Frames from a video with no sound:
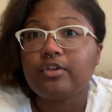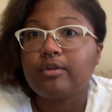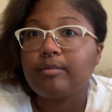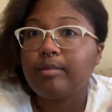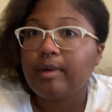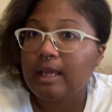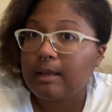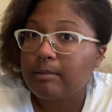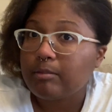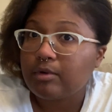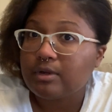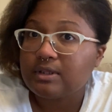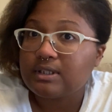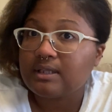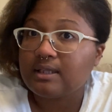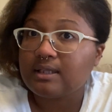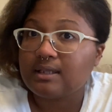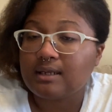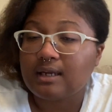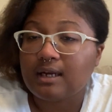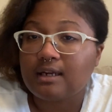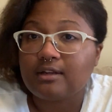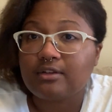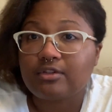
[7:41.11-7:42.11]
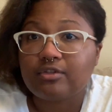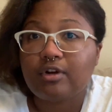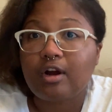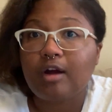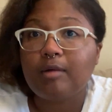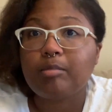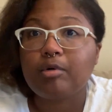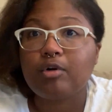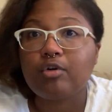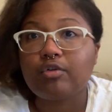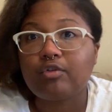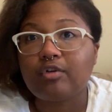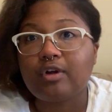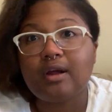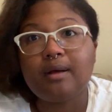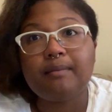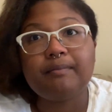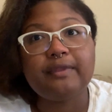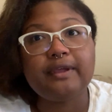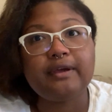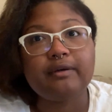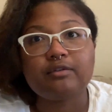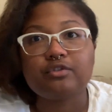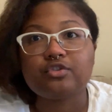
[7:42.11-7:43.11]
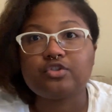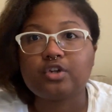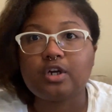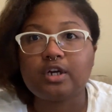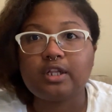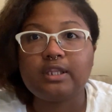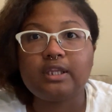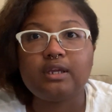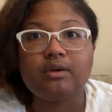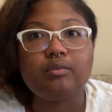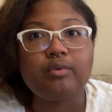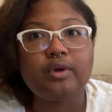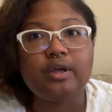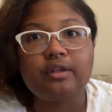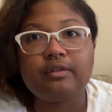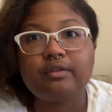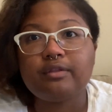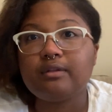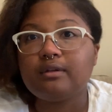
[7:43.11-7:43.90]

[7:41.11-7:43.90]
pain points of the 9 to Thrive program, they were struggling with